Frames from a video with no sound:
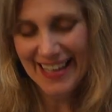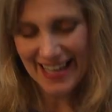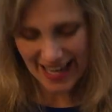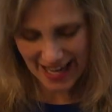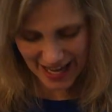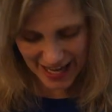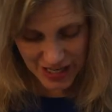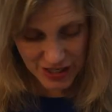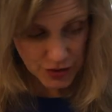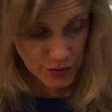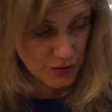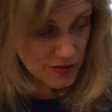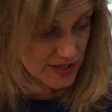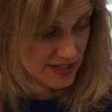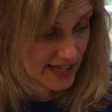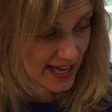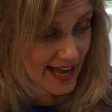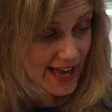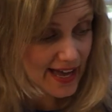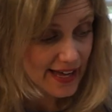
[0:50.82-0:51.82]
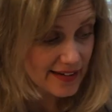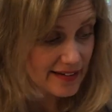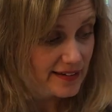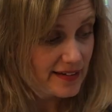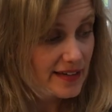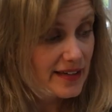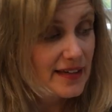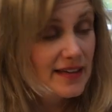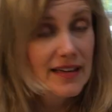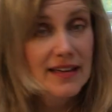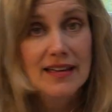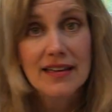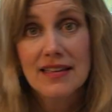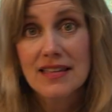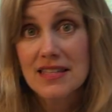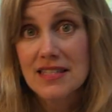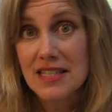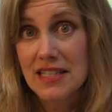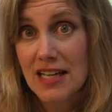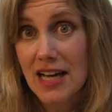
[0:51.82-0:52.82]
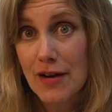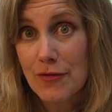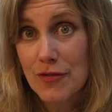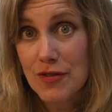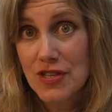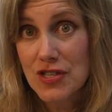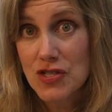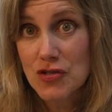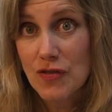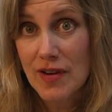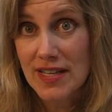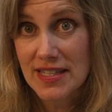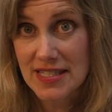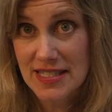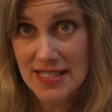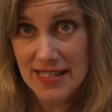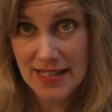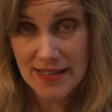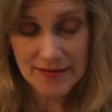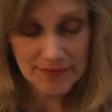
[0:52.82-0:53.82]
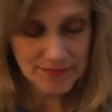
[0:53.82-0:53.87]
I used that to cover this rain stick.